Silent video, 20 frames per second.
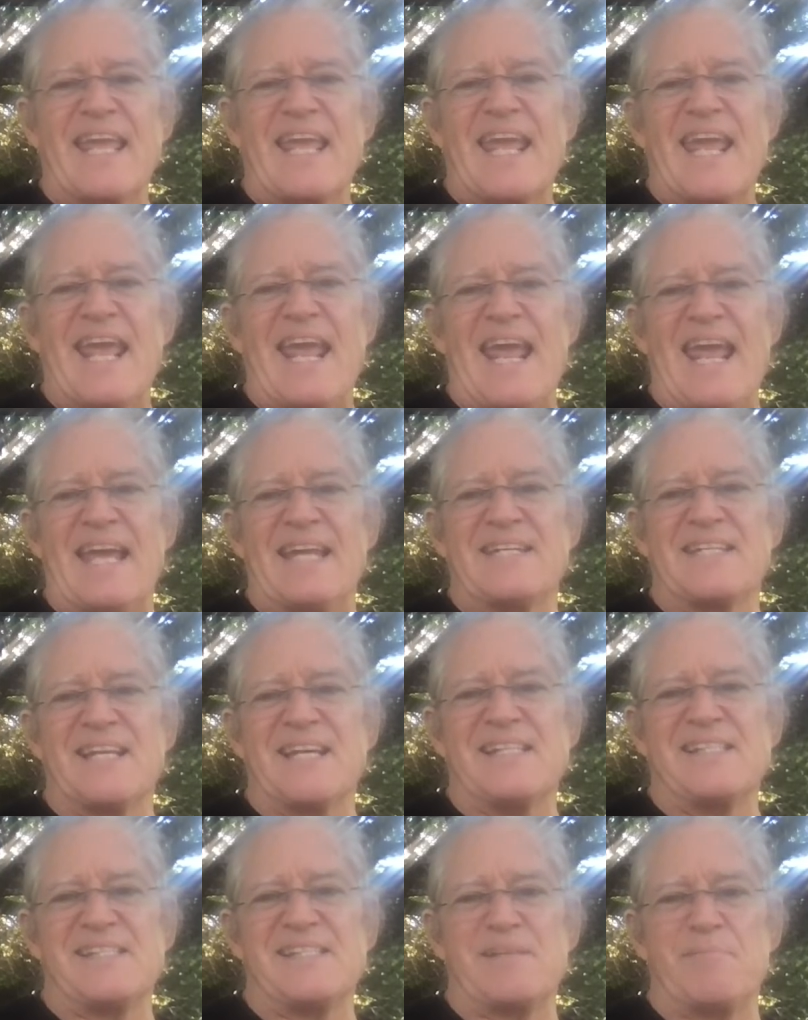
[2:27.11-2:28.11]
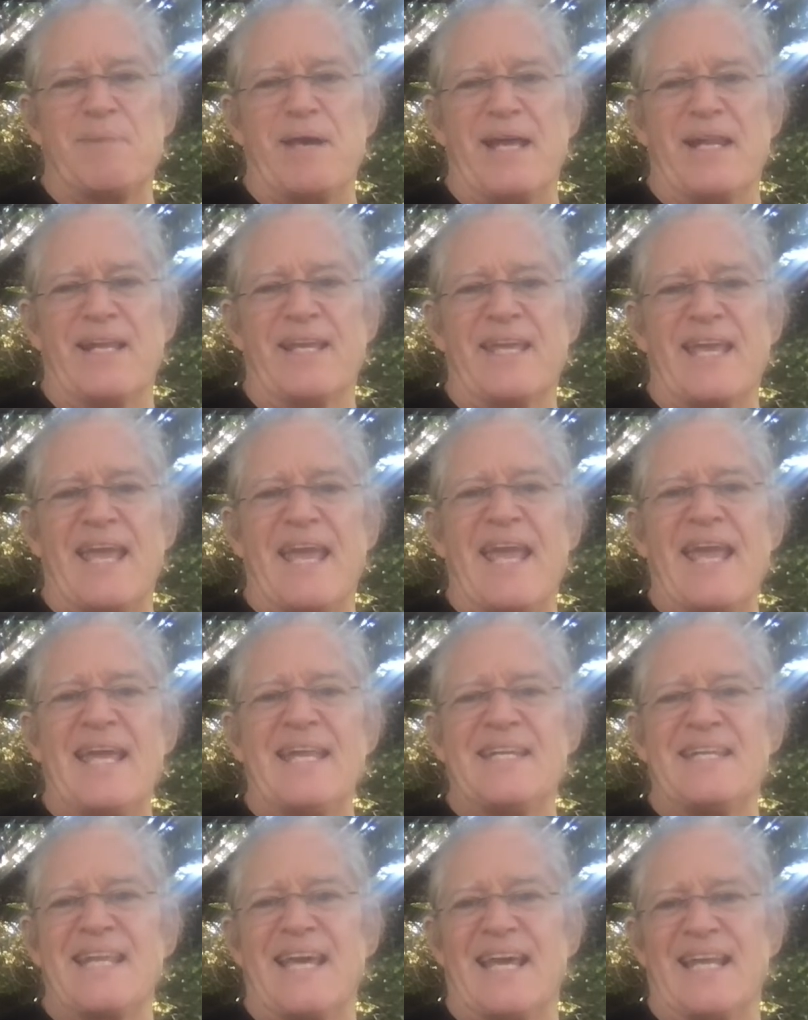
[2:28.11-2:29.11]
anti-Semitic,
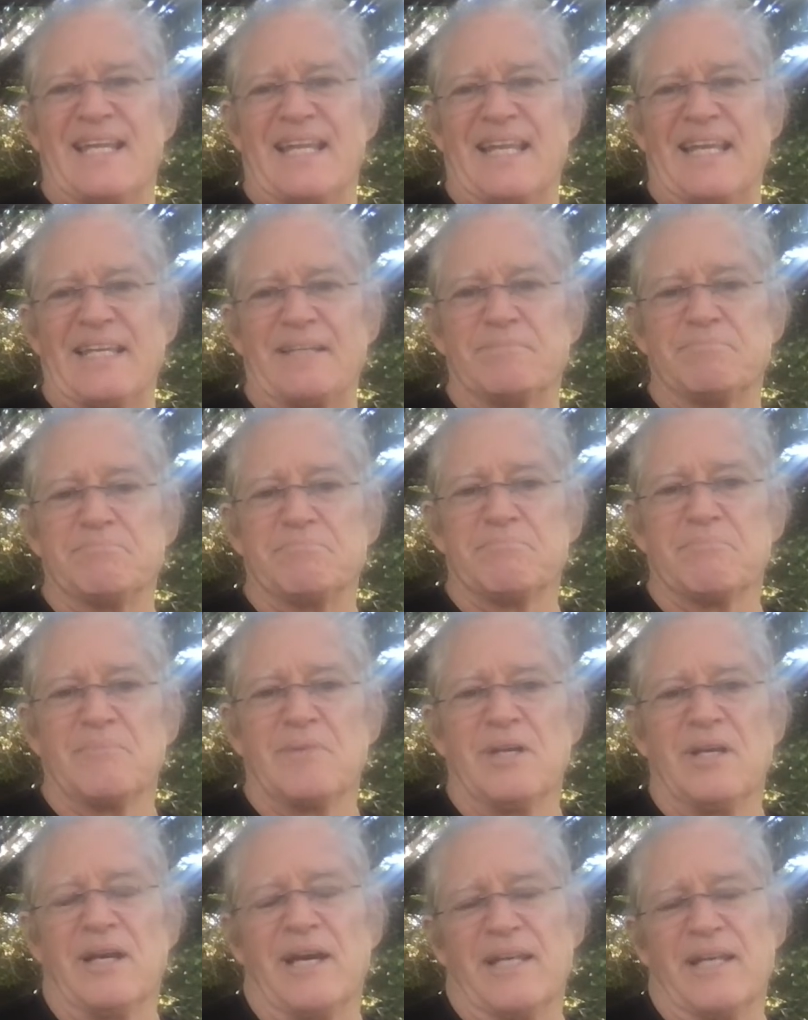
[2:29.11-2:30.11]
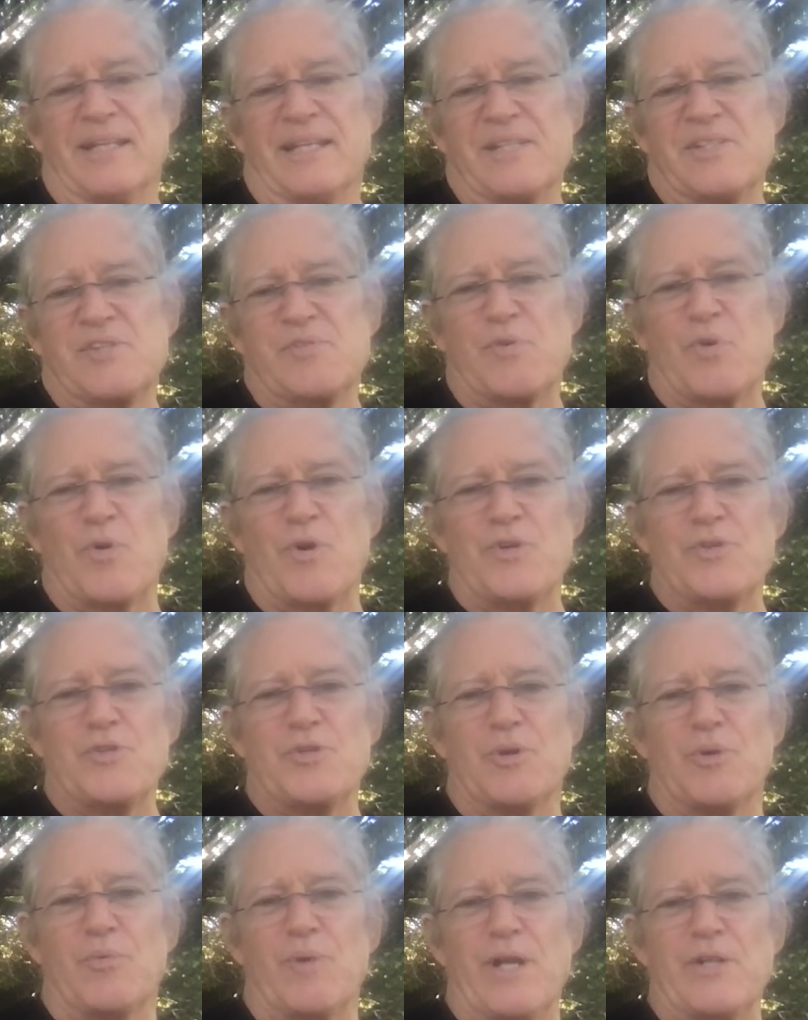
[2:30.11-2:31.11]
and deadly, unless, of course,
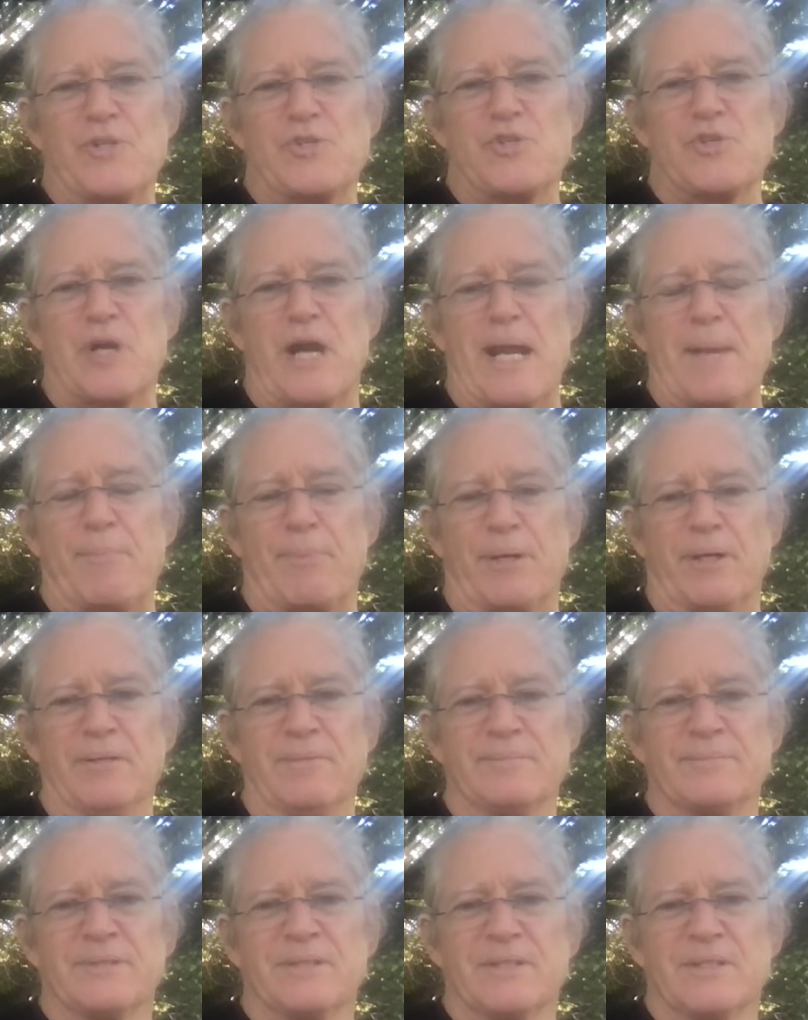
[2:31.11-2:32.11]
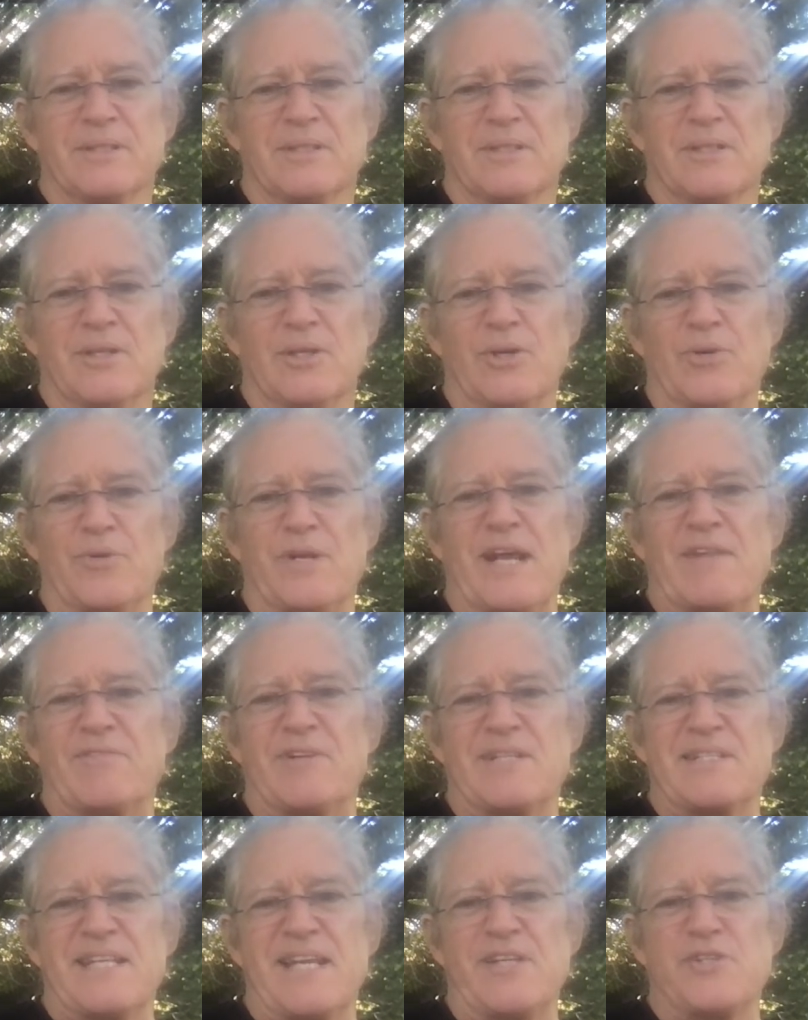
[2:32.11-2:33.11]
you're a red striper who never
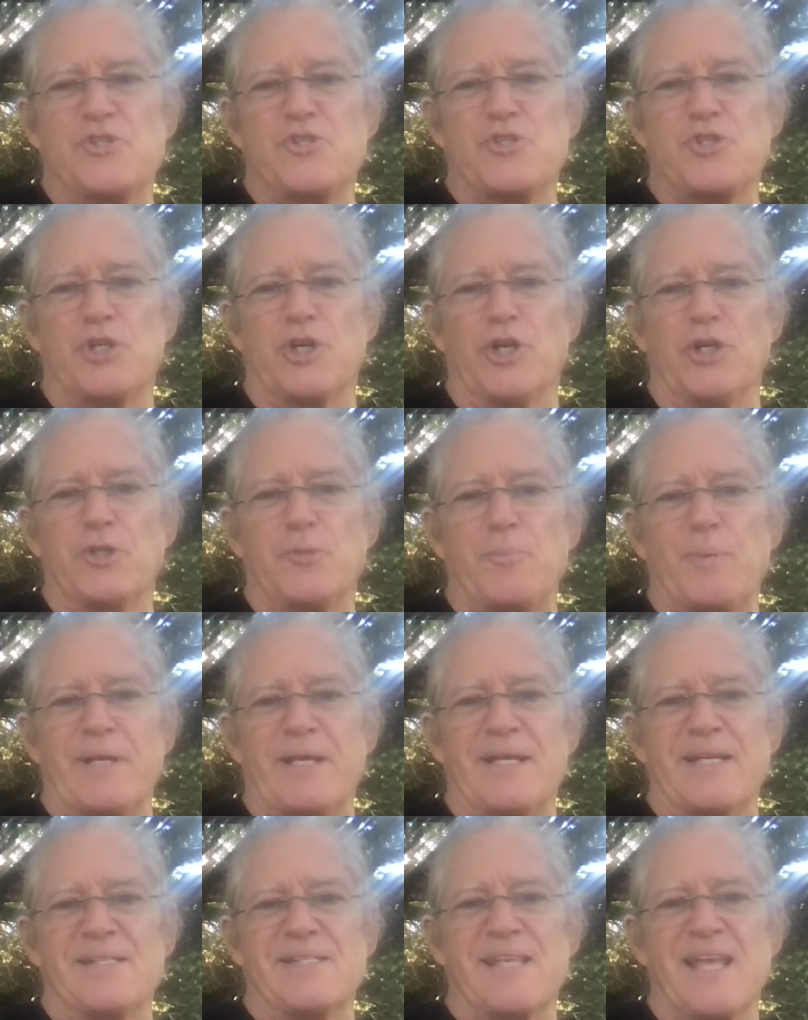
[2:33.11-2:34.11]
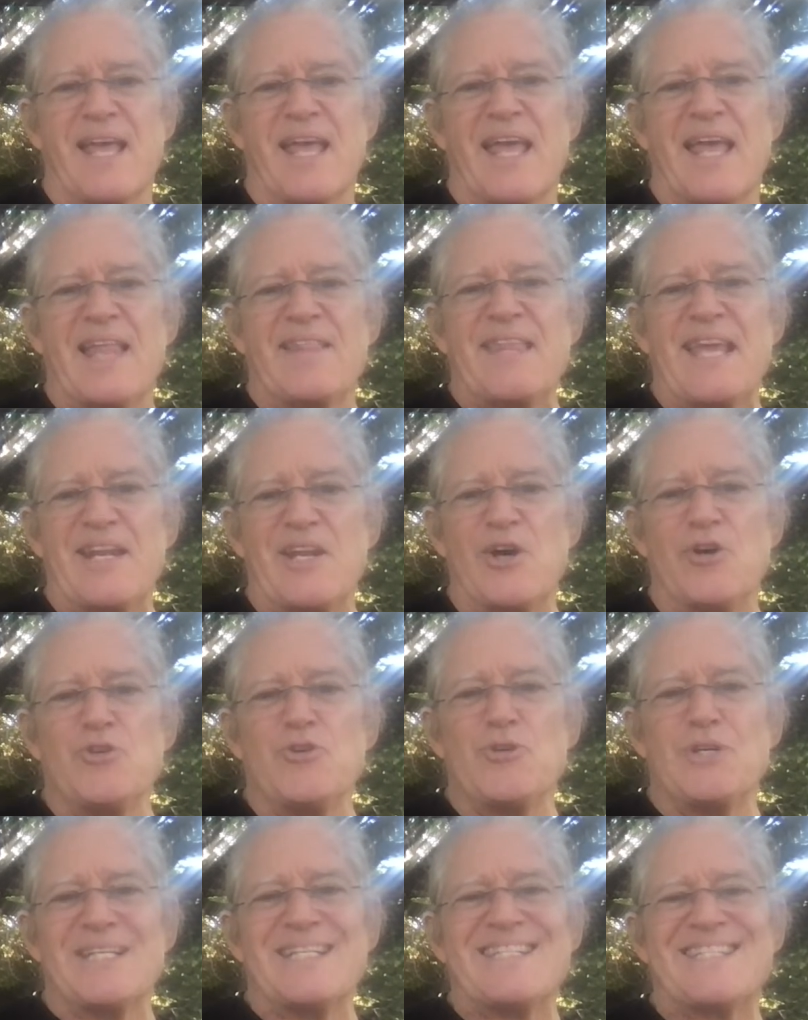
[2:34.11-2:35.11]
attends church because they know
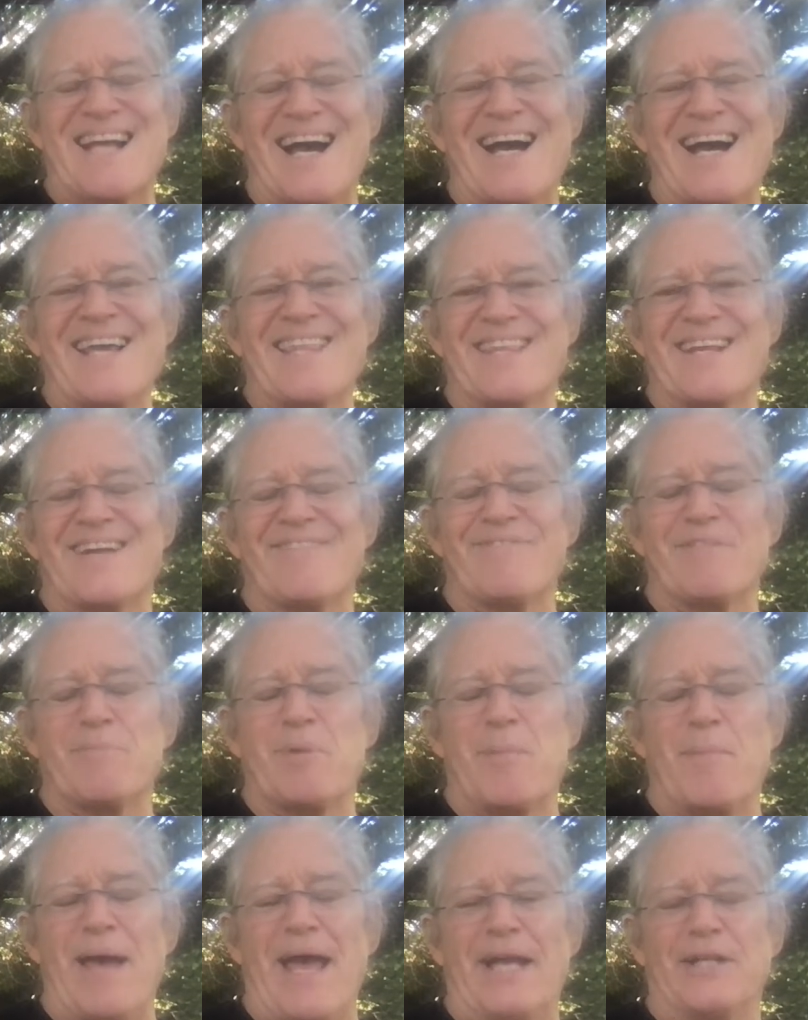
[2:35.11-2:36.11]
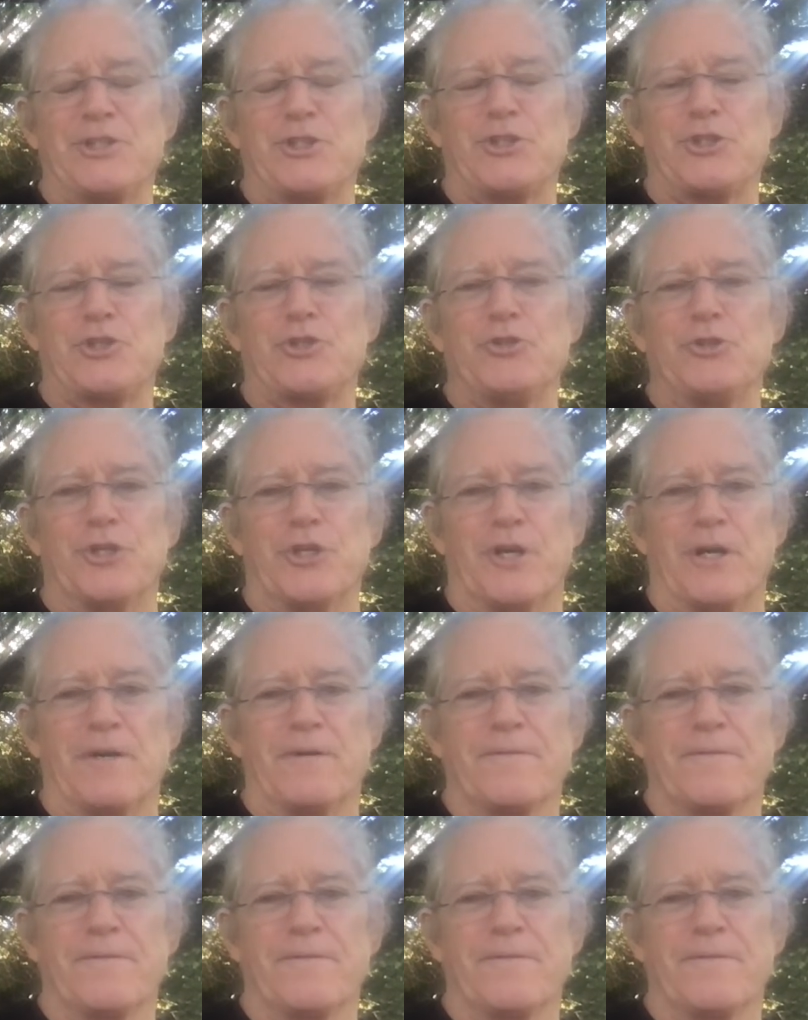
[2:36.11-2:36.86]
you can die there from a mass shooter.